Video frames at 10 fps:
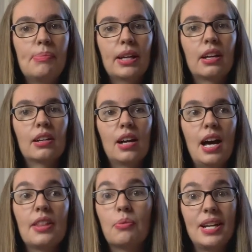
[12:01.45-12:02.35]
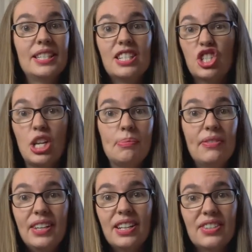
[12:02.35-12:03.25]
bigger. Otherwise the shape of
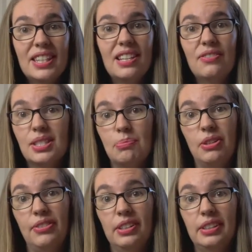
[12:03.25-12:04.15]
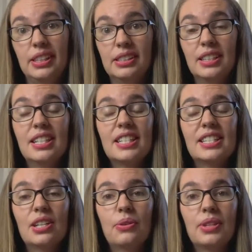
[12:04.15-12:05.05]
it and everything fits perfectly.
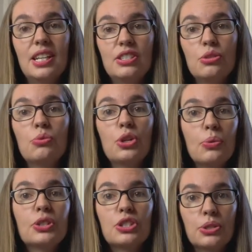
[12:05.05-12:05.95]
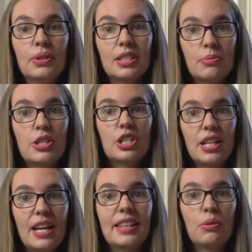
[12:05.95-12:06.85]
So they do know what they're doing, especially
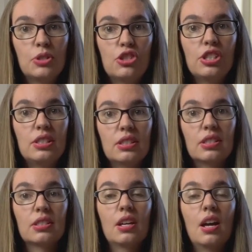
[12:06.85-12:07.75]
I think with jeans.